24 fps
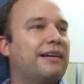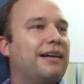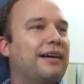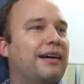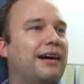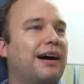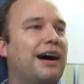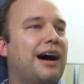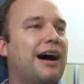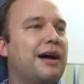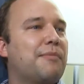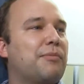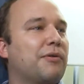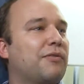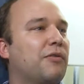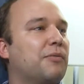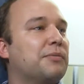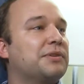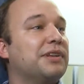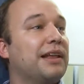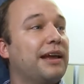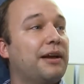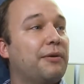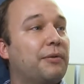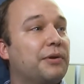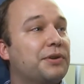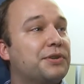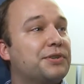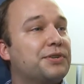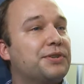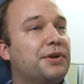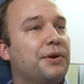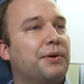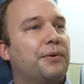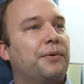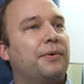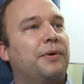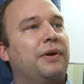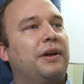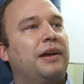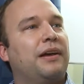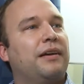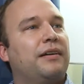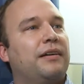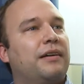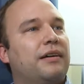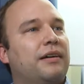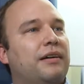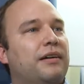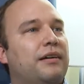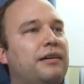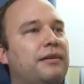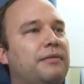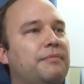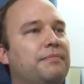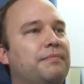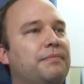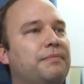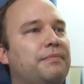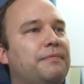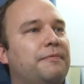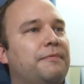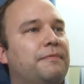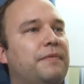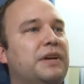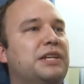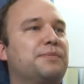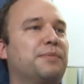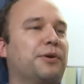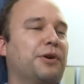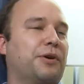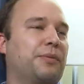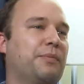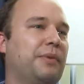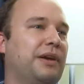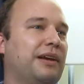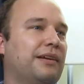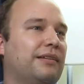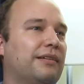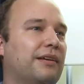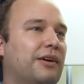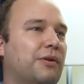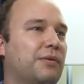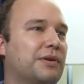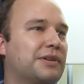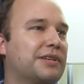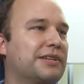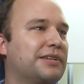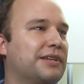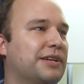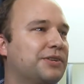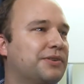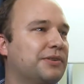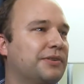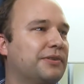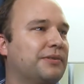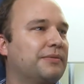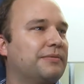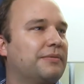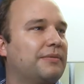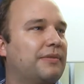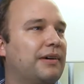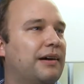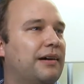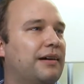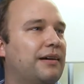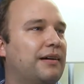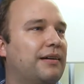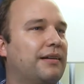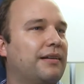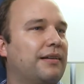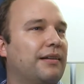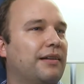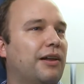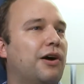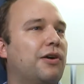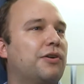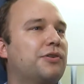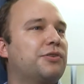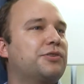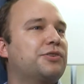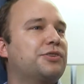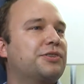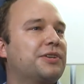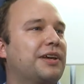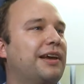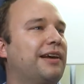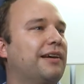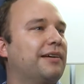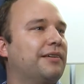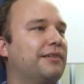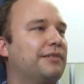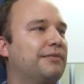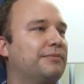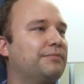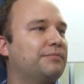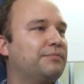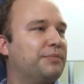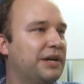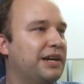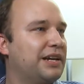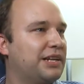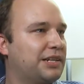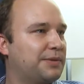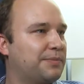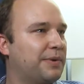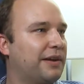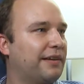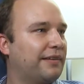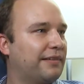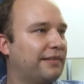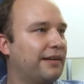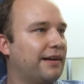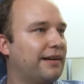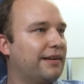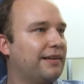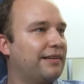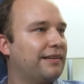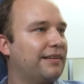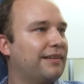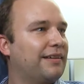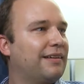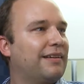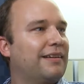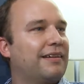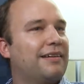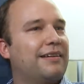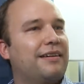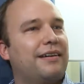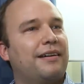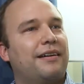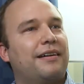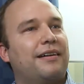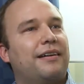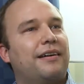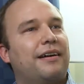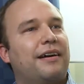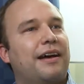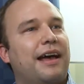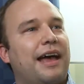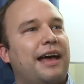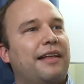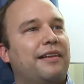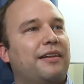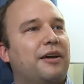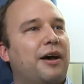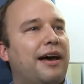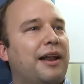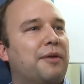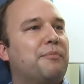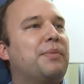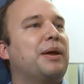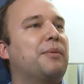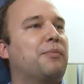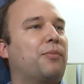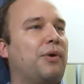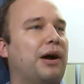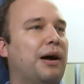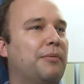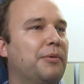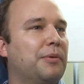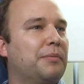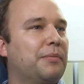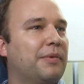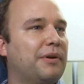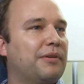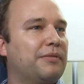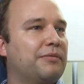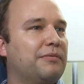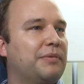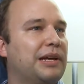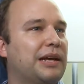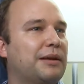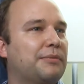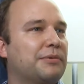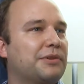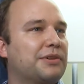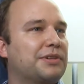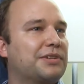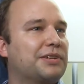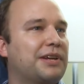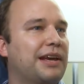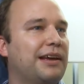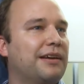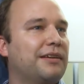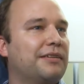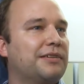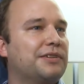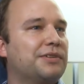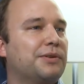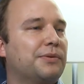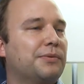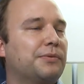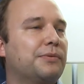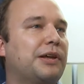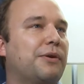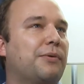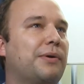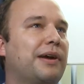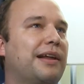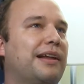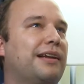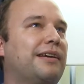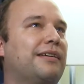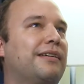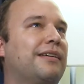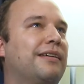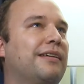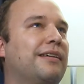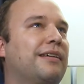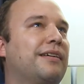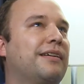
a high-performance language. So Facebook, being the quintessential large-scale PHP site, had a big problem of being able to scale. So they were getting,